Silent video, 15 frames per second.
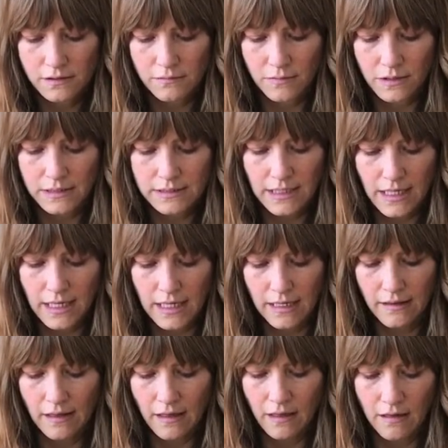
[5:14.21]
And tie
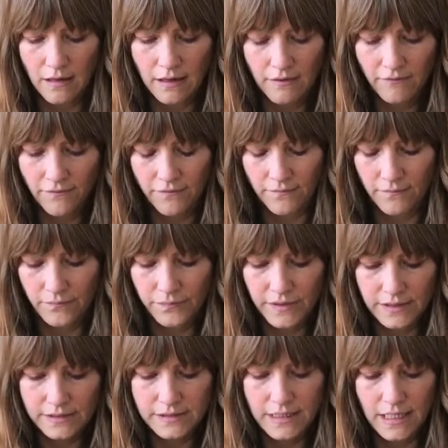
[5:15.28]
that off
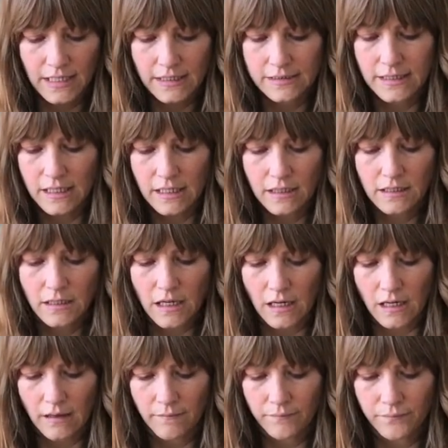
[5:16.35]
as tight as I can get it.